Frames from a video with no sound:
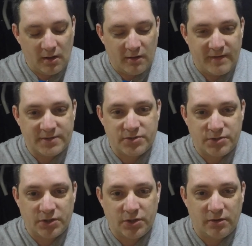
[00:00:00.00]
Phantom
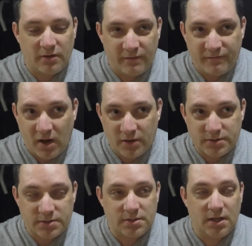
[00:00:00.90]
2
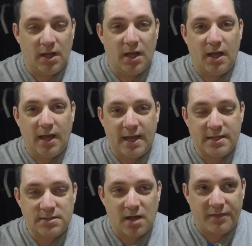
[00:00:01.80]
Advance is, I